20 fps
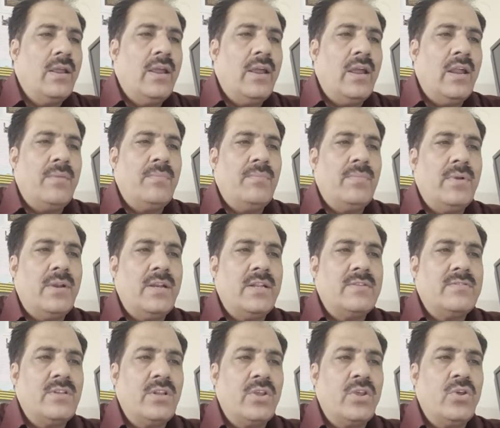and blood
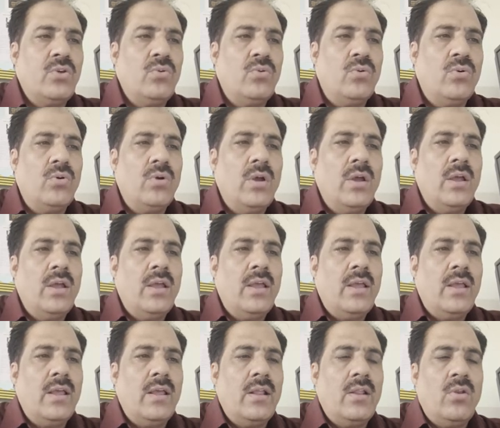vessel Q
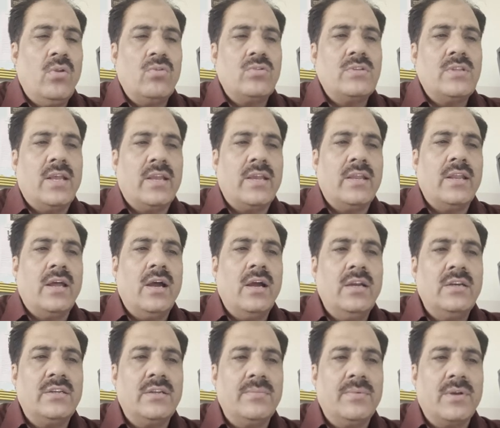looks like an
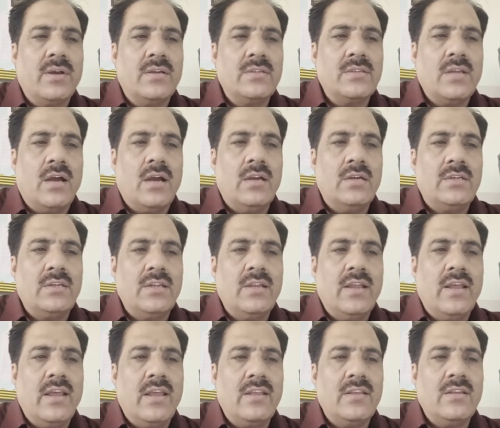artery because
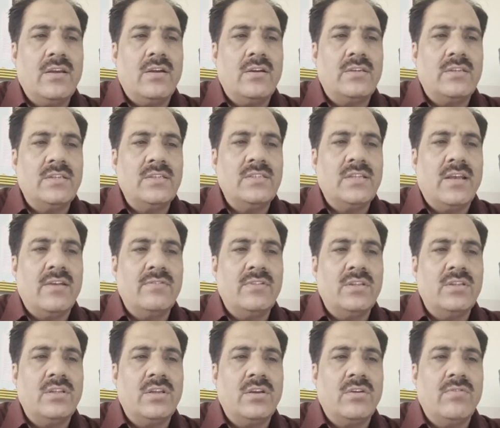arteries have
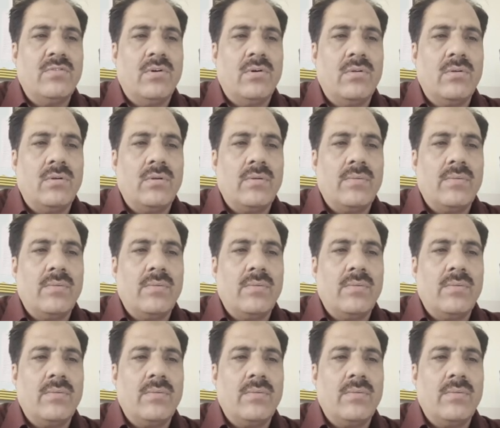the thick wall.